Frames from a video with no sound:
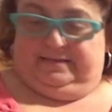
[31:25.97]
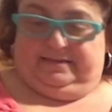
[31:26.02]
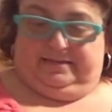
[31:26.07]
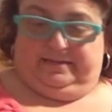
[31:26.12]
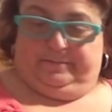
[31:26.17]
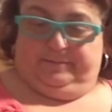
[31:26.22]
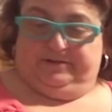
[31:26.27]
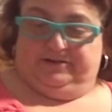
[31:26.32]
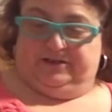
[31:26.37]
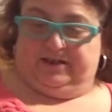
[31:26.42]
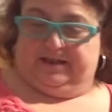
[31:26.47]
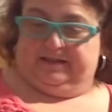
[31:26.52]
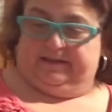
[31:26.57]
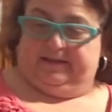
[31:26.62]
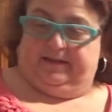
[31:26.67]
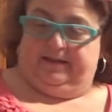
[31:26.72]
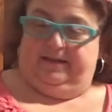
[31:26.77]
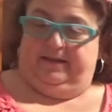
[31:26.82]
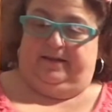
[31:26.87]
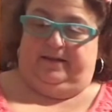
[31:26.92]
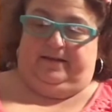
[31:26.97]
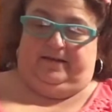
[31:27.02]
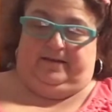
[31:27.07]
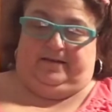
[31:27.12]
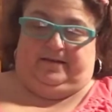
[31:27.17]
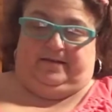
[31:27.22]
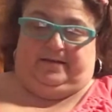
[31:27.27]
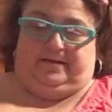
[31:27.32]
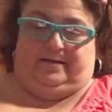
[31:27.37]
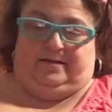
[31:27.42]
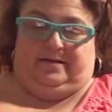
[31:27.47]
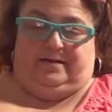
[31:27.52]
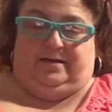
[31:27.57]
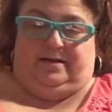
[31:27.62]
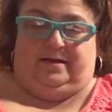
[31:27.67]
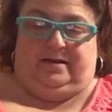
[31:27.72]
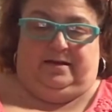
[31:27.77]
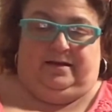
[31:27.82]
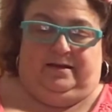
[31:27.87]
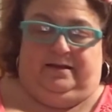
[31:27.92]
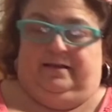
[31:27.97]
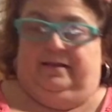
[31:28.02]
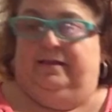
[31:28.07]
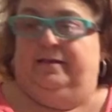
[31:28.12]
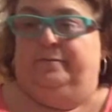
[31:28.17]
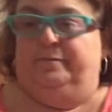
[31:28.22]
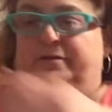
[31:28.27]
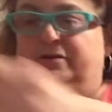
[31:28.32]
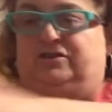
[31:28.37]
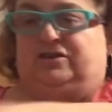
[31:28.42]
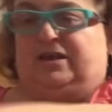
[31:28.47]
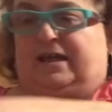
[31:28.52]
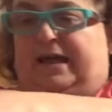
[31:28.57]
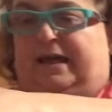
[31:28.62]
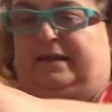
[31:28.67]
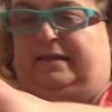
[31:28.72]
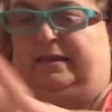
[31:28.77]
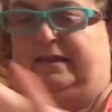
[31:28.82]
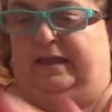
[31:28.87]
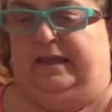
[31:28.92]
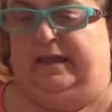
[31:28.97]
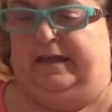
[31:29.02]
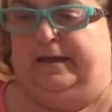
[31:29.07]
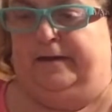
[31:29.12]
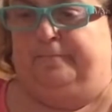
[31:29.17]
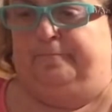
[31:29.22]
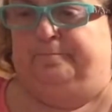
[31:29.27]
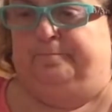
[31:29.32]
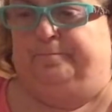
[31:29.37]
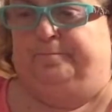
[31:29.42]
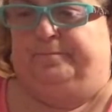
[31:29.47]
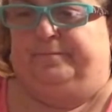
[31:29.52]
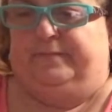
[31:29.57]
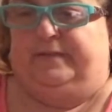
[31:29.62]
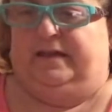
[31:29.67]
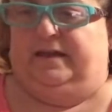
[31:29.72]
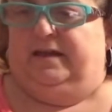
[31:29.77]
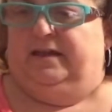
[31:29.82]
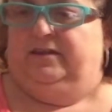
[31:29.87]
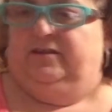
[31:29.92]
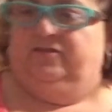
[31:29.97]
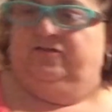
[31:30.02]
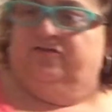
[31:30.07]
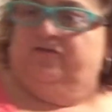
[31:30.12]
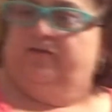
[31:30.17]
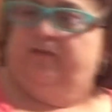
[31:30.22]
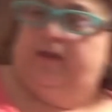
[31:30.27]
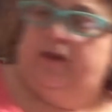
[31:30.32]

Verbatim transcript: let me check the let me check the, um, the onions so they